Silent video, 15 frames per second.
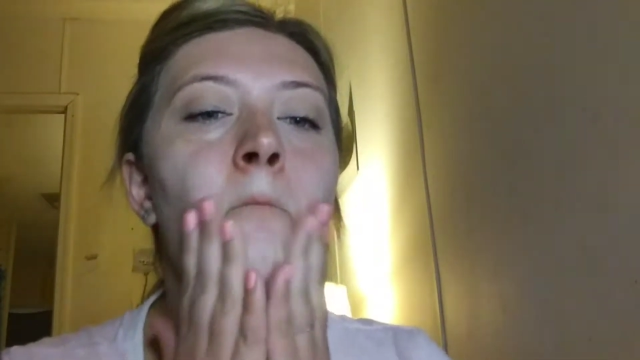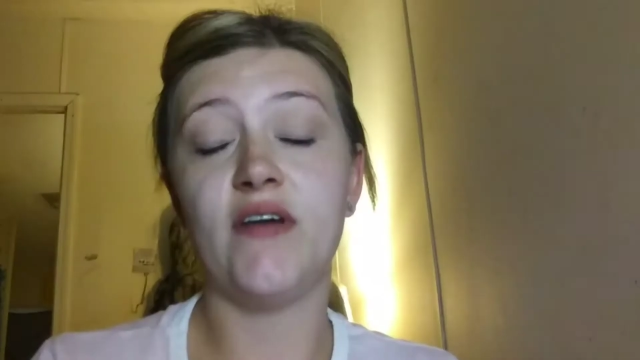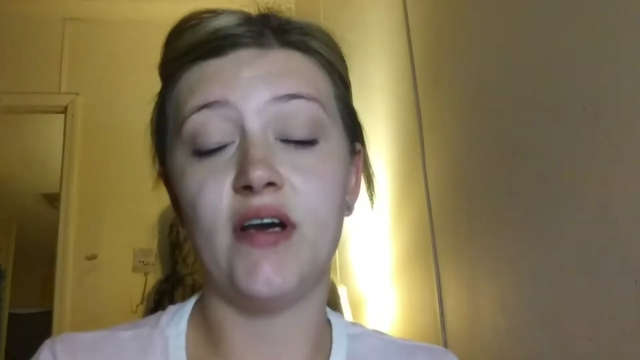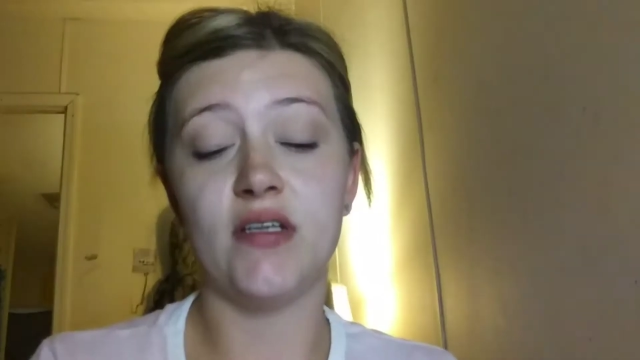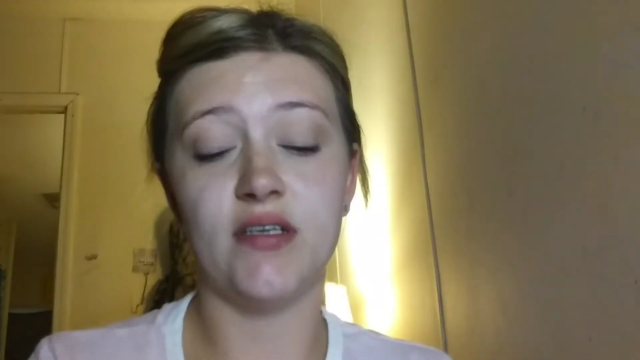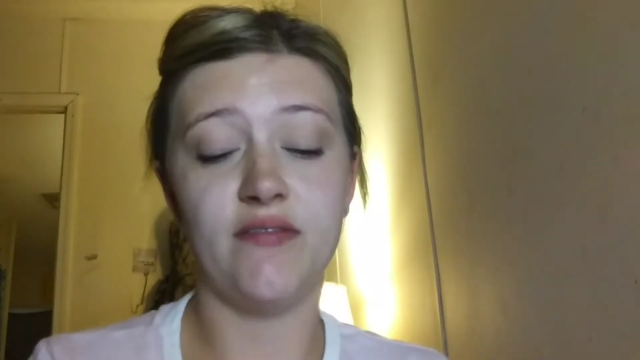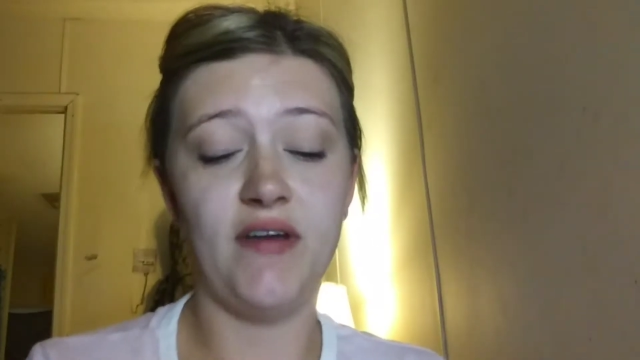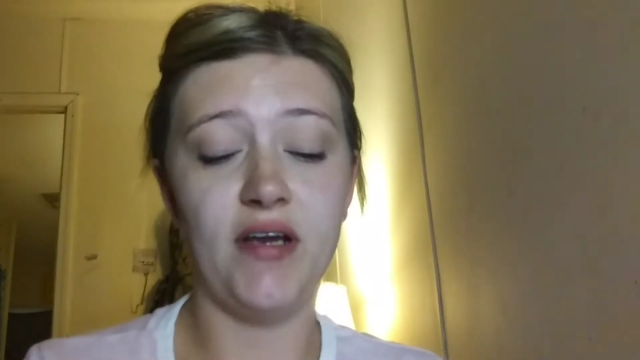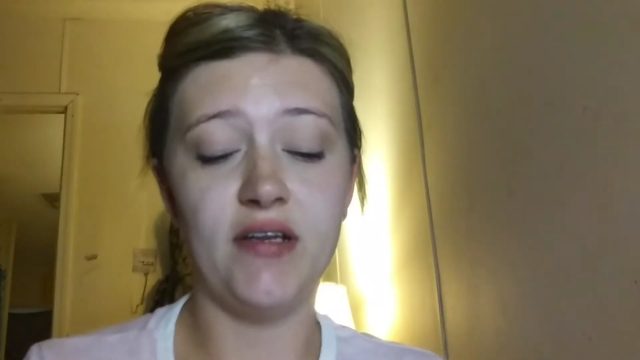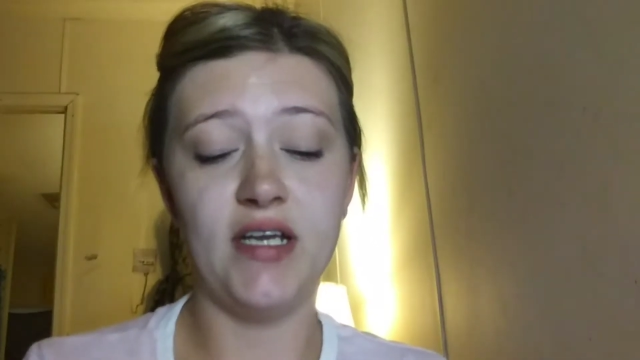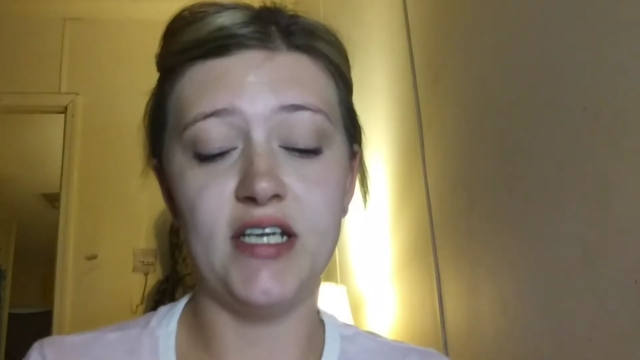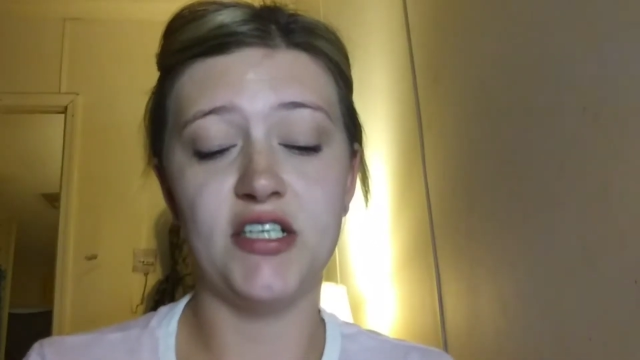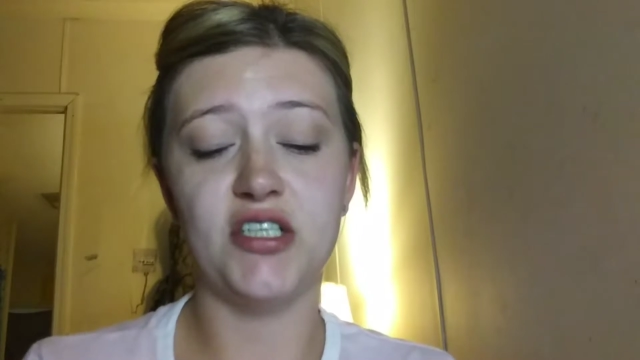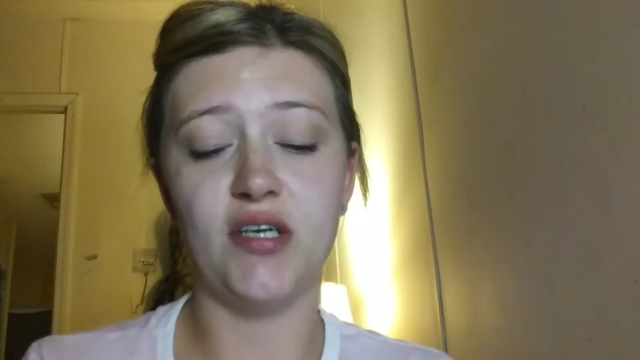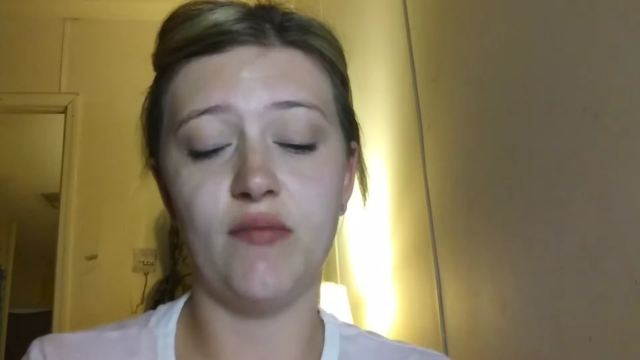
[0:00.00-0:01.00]
The
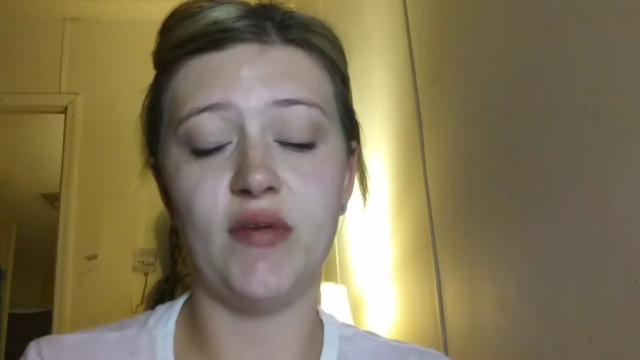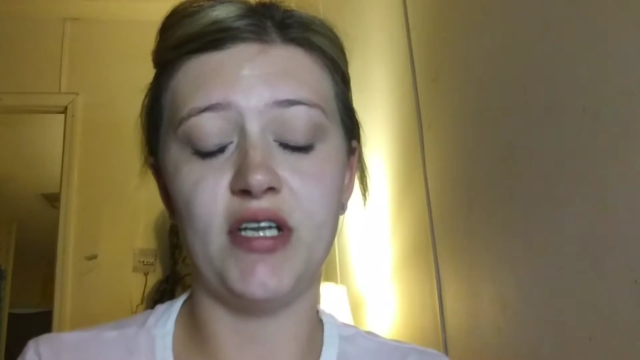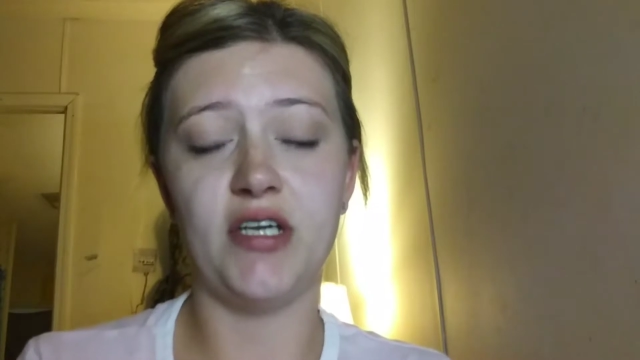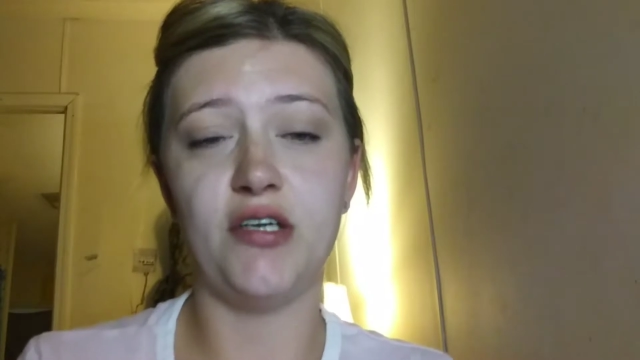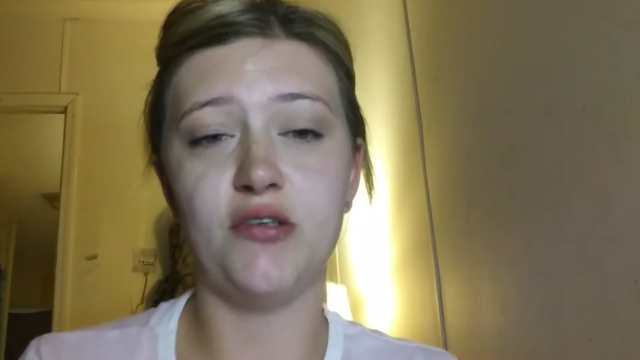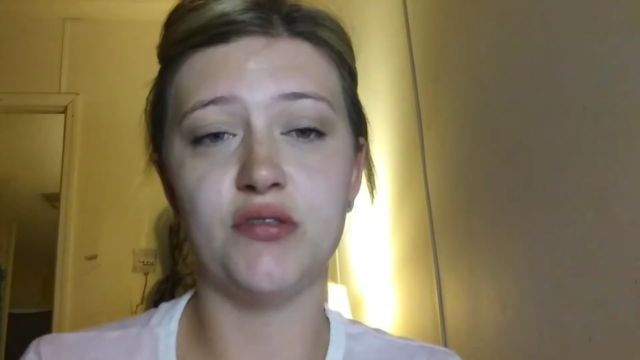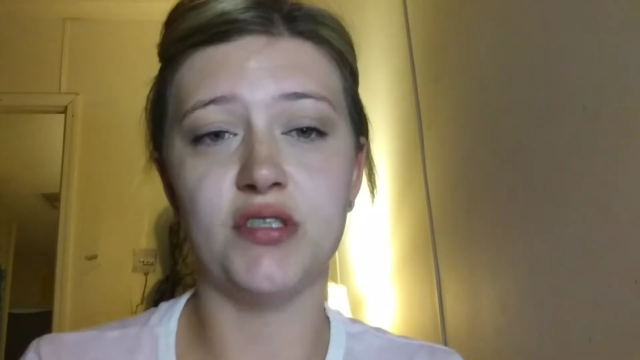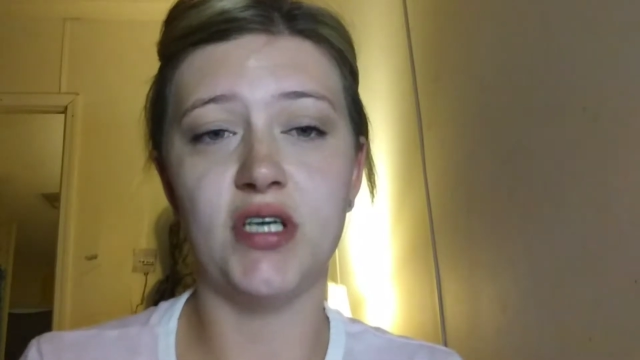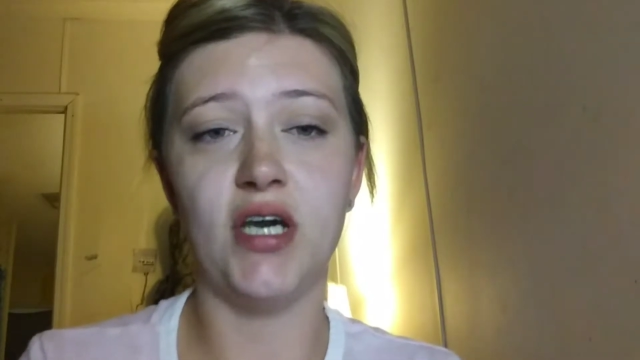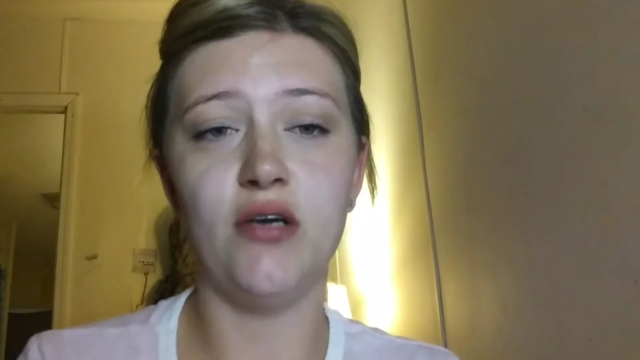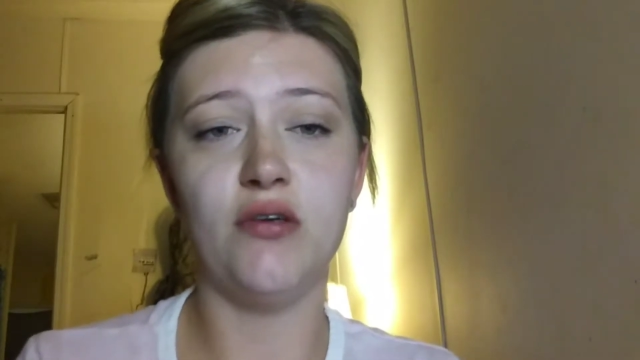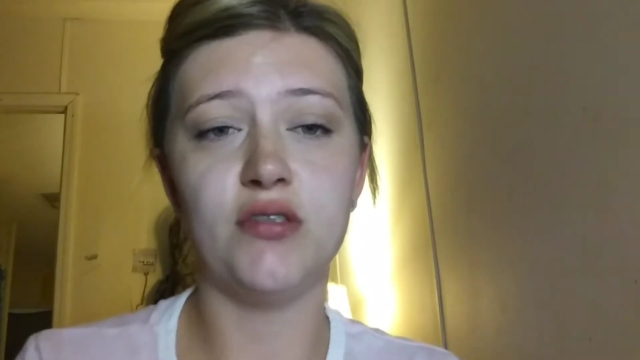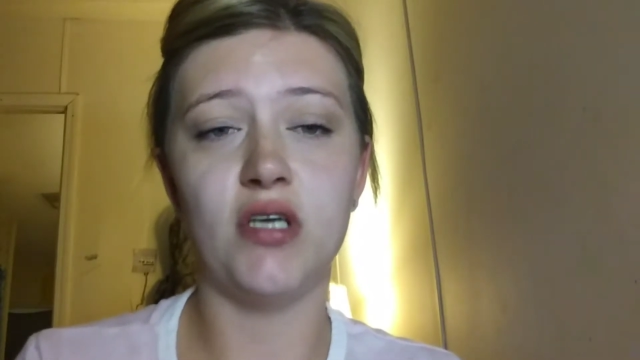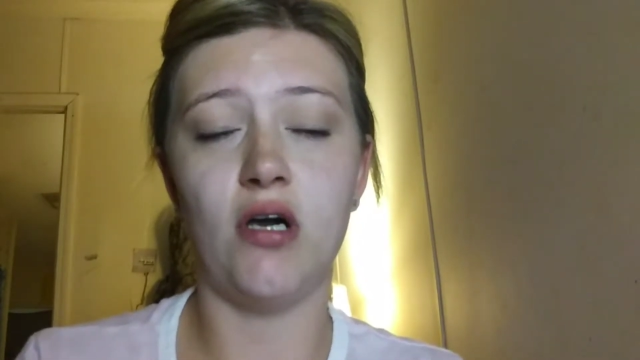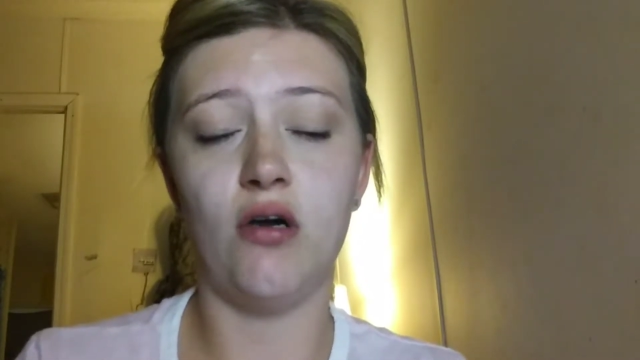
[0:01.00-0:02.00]
foundation I'm going to use
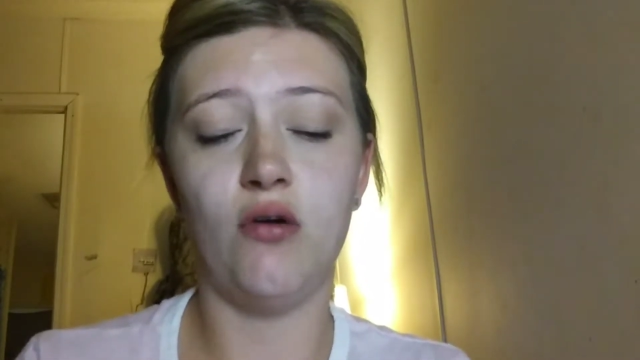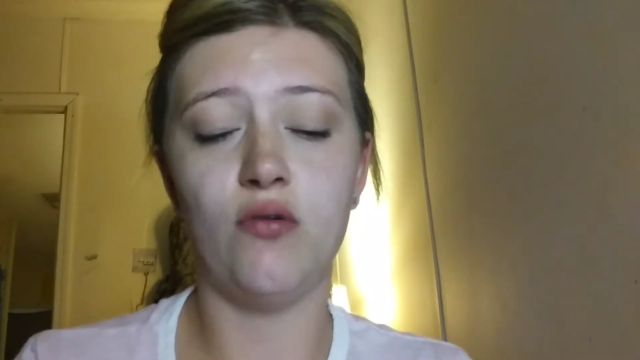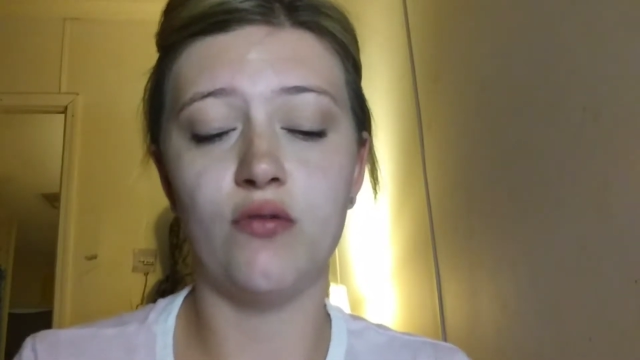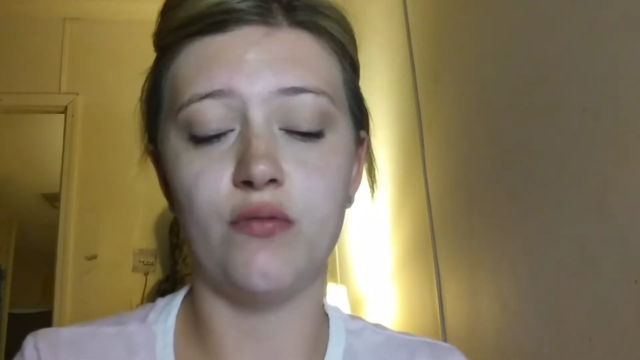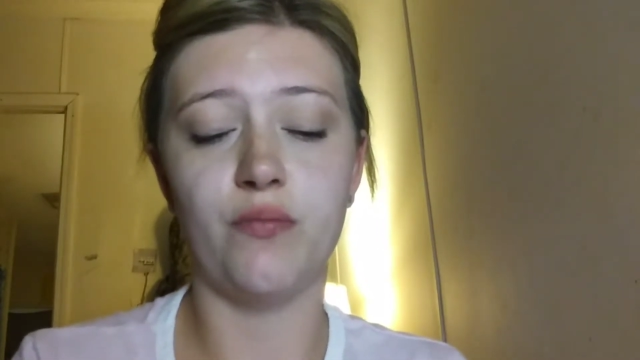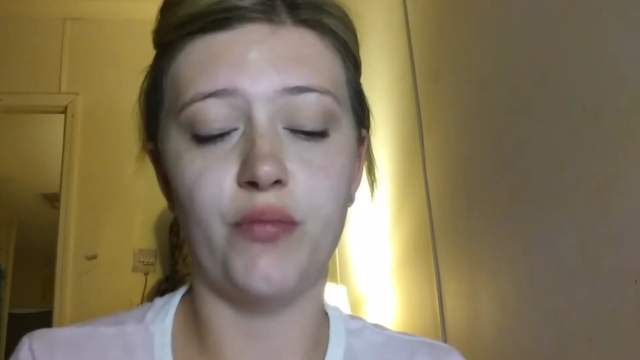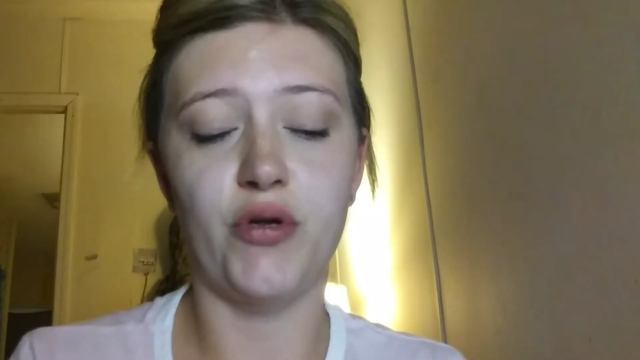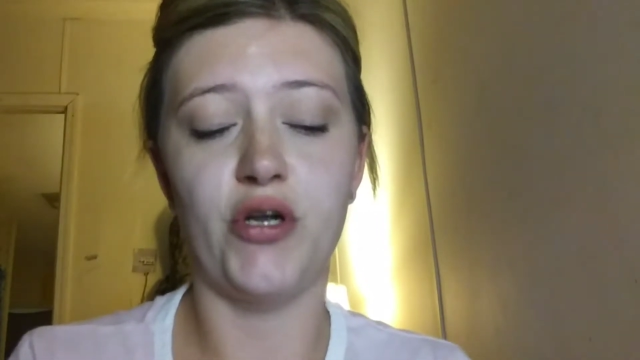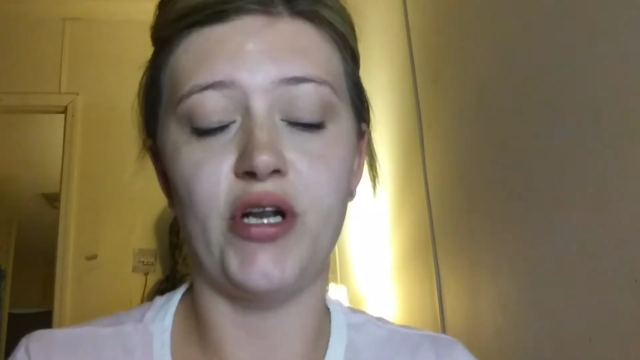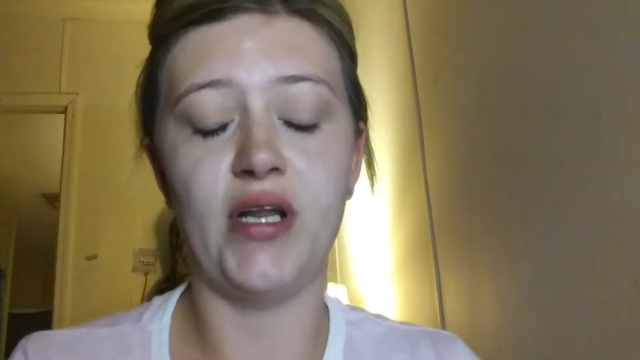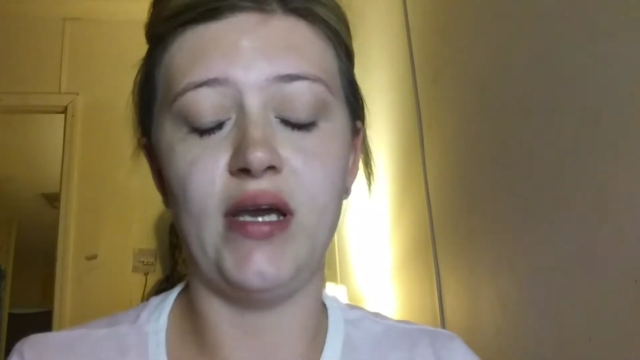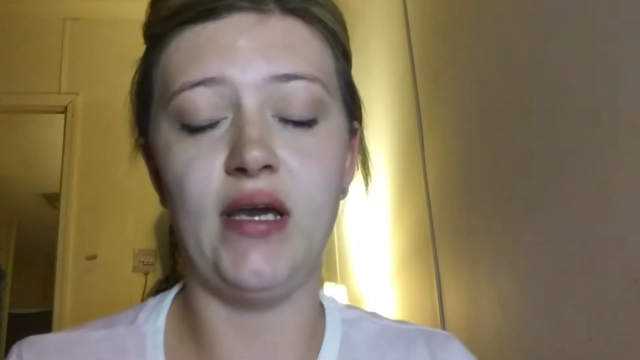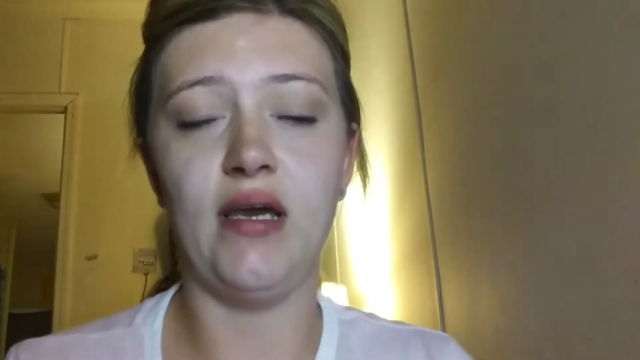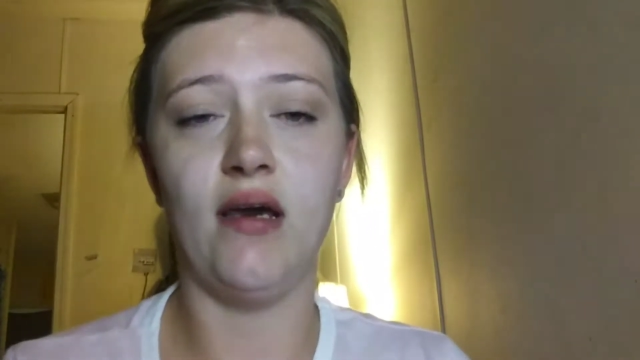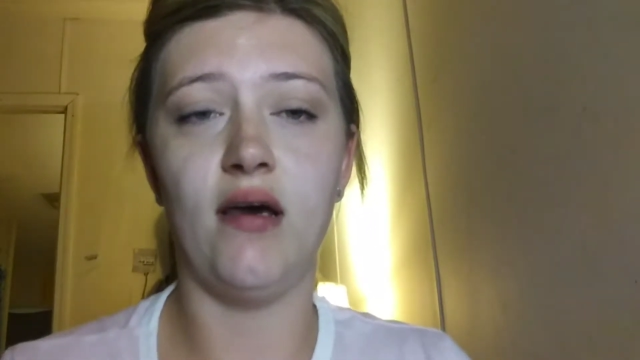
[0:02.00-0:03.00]
goes on
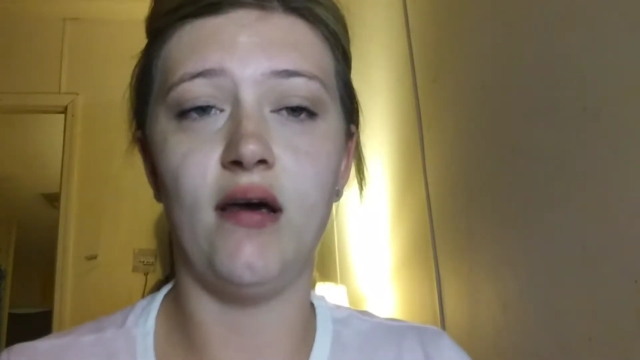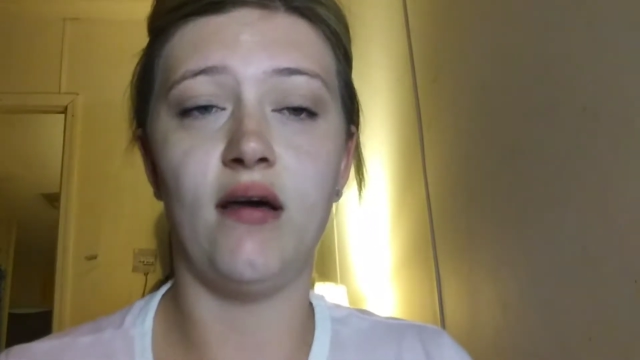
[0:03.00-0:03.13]
pretty